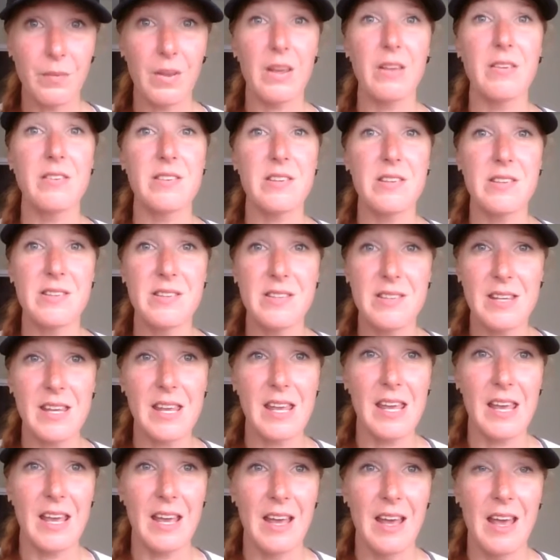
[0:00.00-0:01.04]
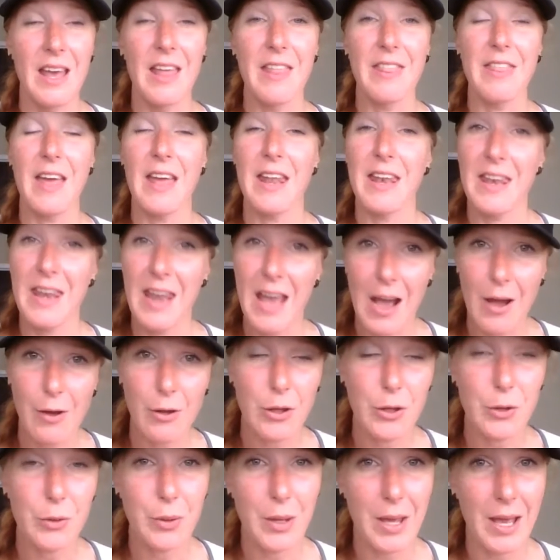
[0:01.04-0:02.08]
is to see that now
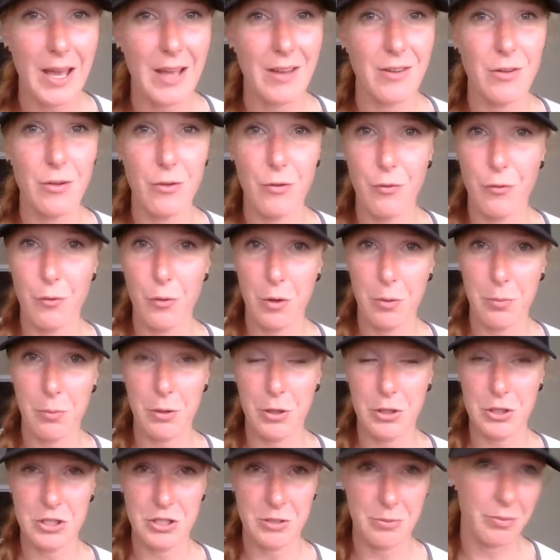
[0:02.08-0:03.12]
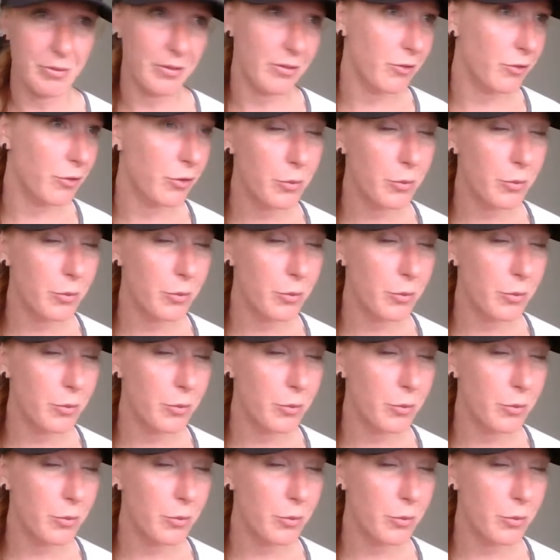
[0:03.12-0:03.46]
you can do four push-ups.